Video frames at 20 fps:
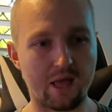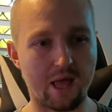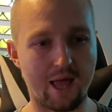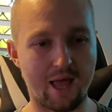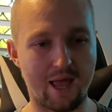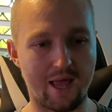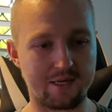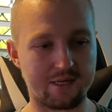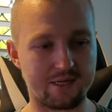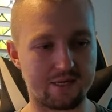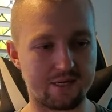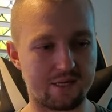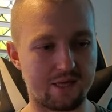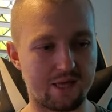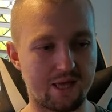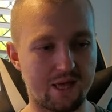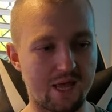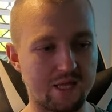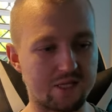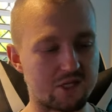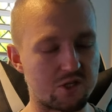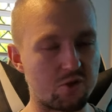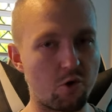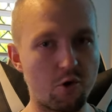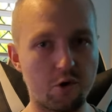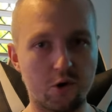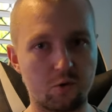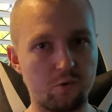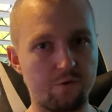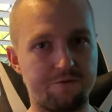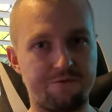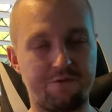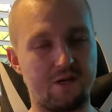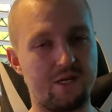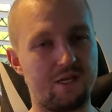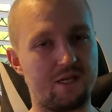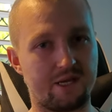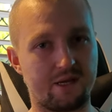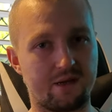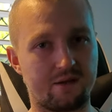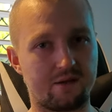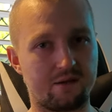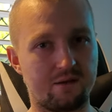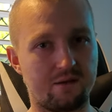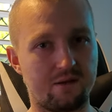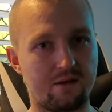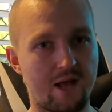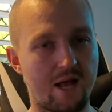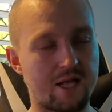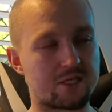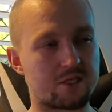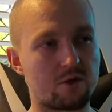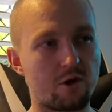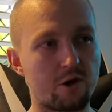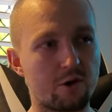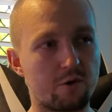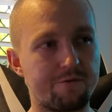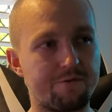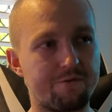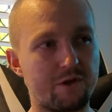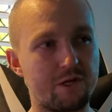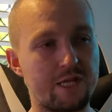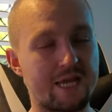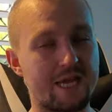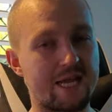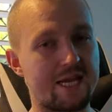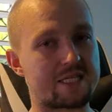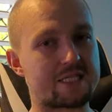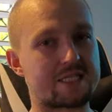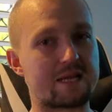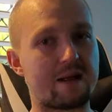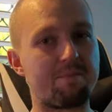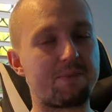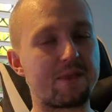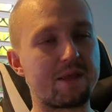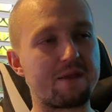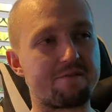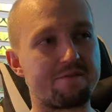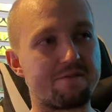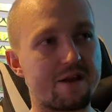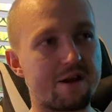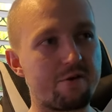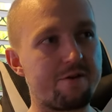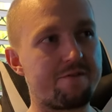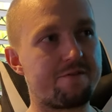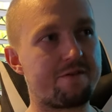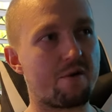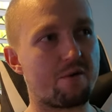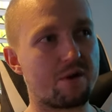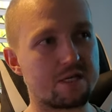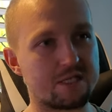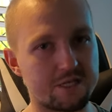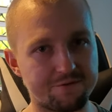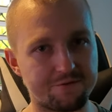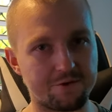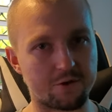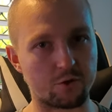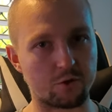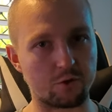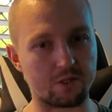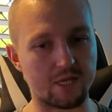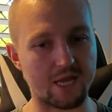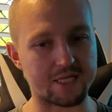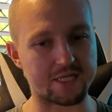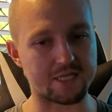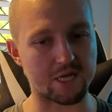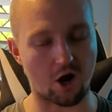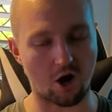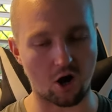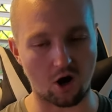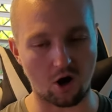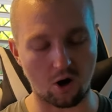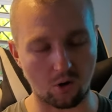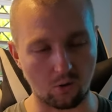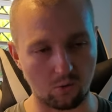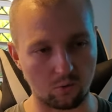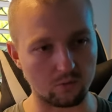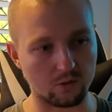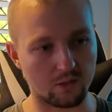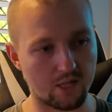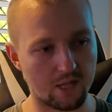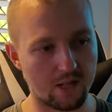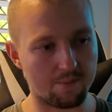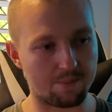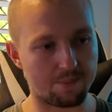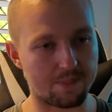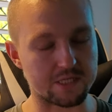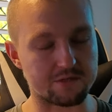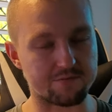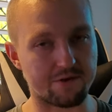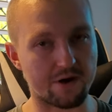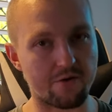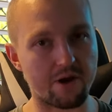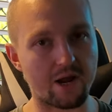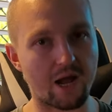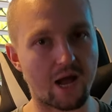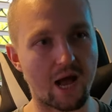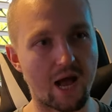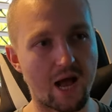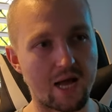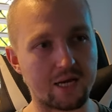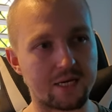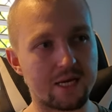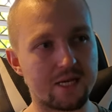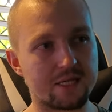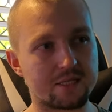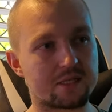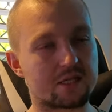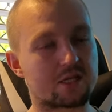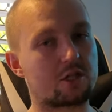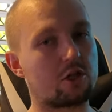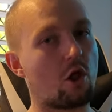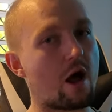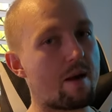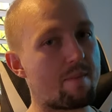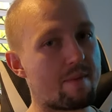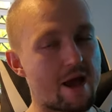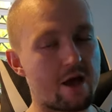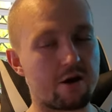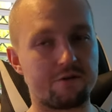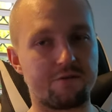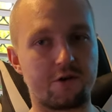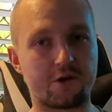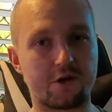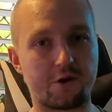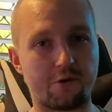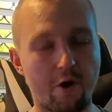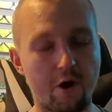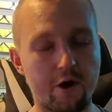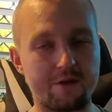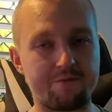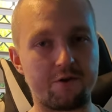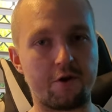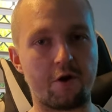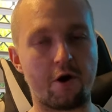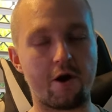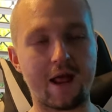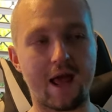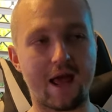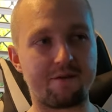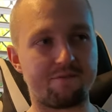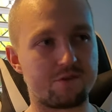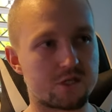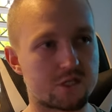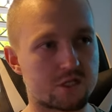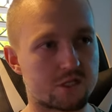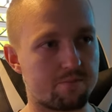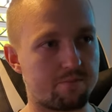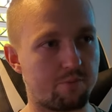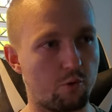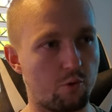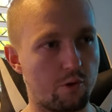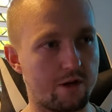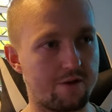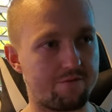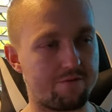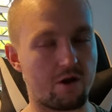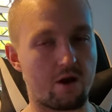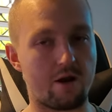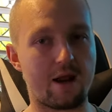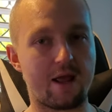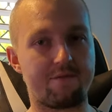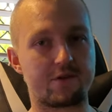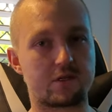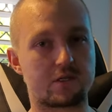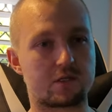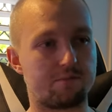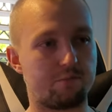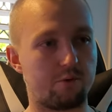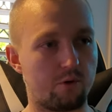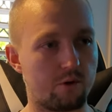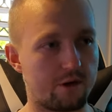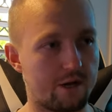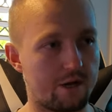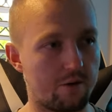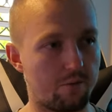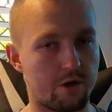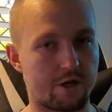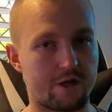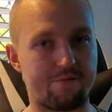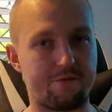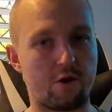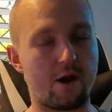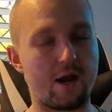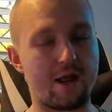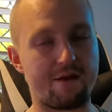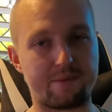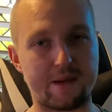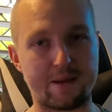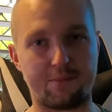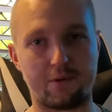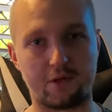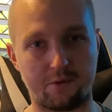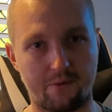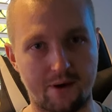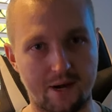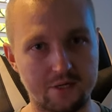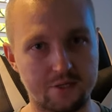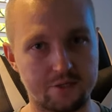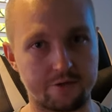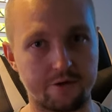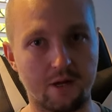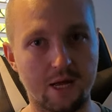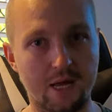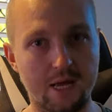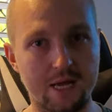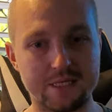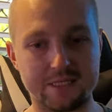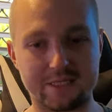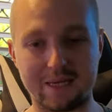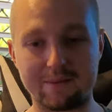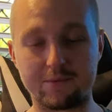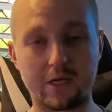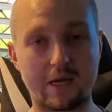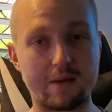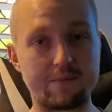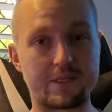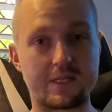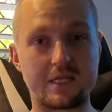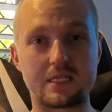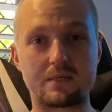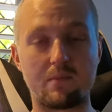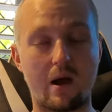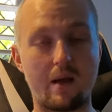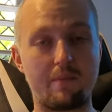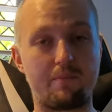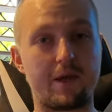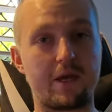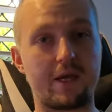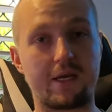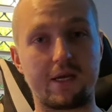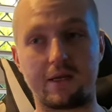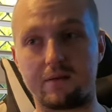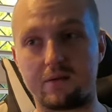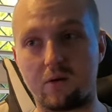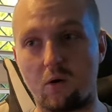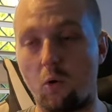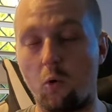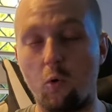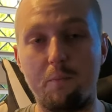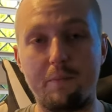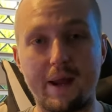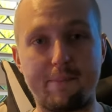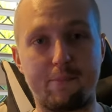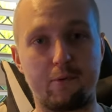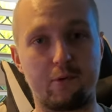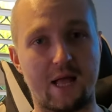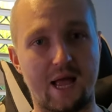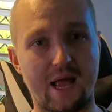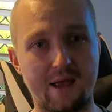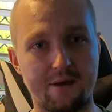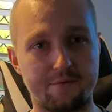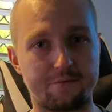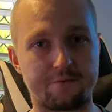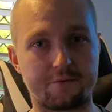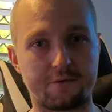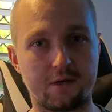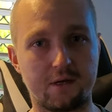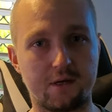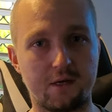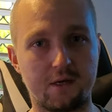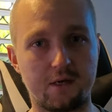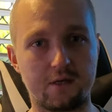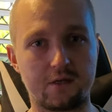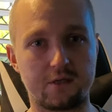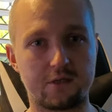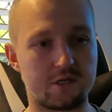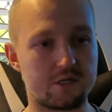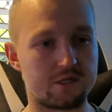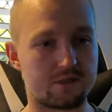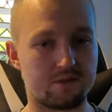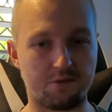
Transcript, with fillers: And it's not a good feeling. It's not a good feeling, and it's something very, very difficult. It's a hole that's very hard to climb out of on your own if you don't have the support, if you don't have a support network, if you don't have people around you. Sometimes this might be all people have just